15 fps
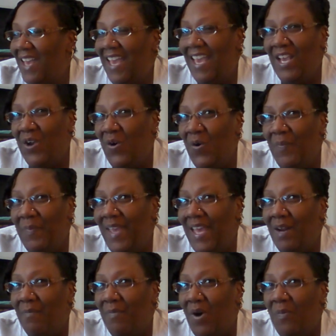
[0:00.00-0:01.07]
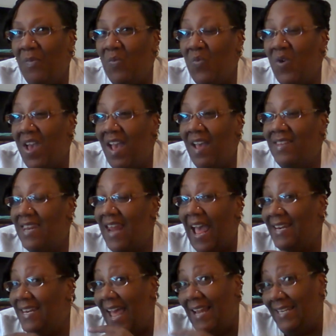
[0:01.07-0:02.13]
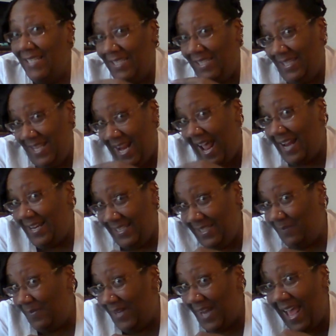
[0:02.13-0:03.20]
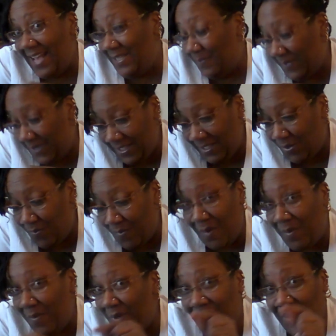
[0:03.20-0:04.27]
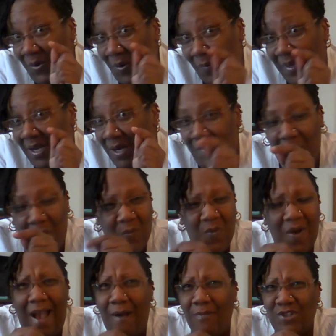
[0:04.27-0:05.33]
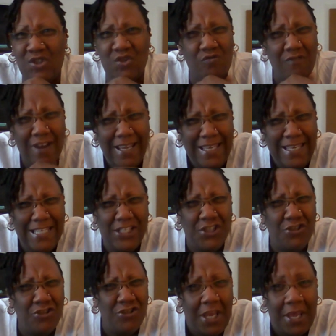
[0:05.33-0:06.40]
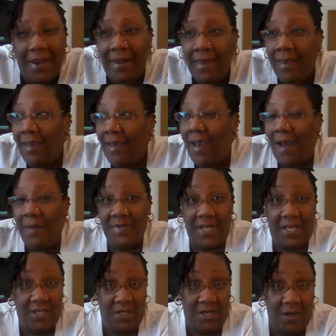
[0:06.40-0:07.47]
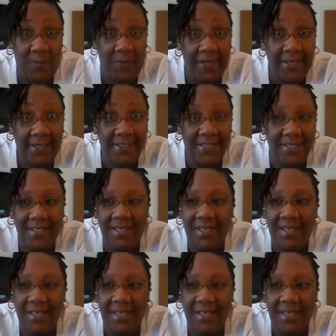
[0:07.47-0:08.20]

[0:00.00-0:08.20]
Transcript: he caught me at a moment where not this last particular moment, but he caught me in a moment where I was cranky as shit. I was like, you know what?